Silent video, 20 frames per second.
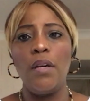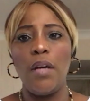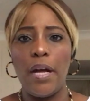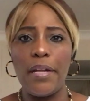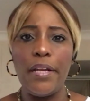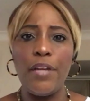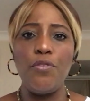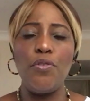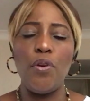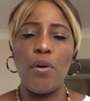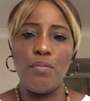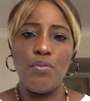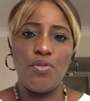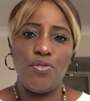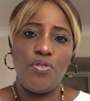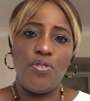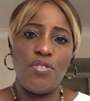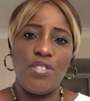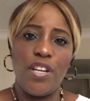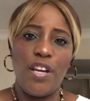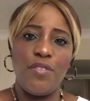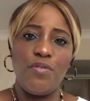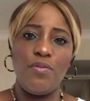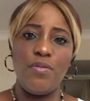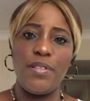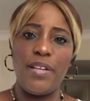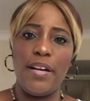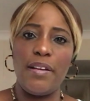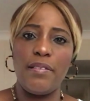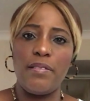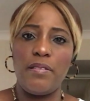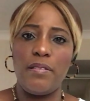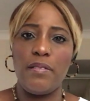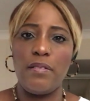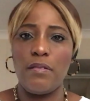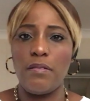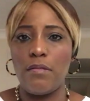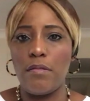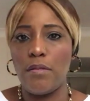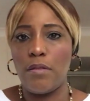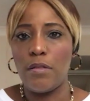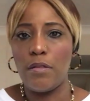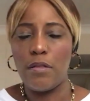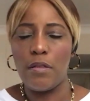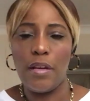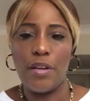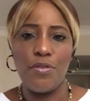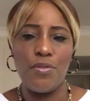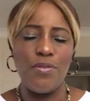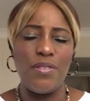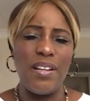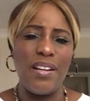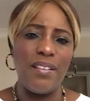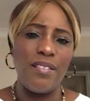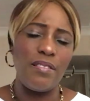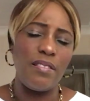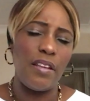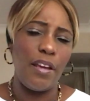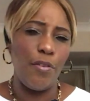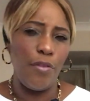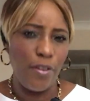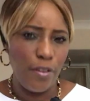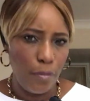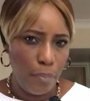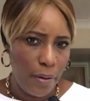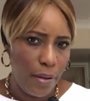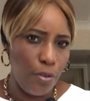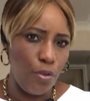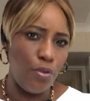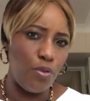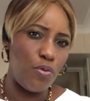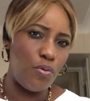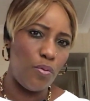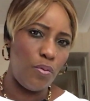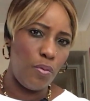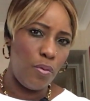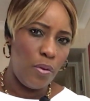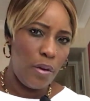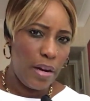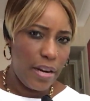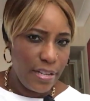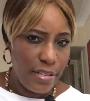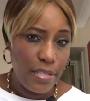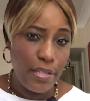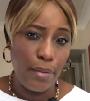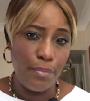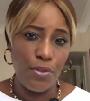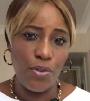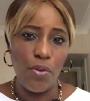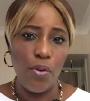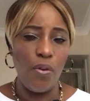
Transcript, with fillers: and then you come to church and you dance and you dance and you expect God to accept your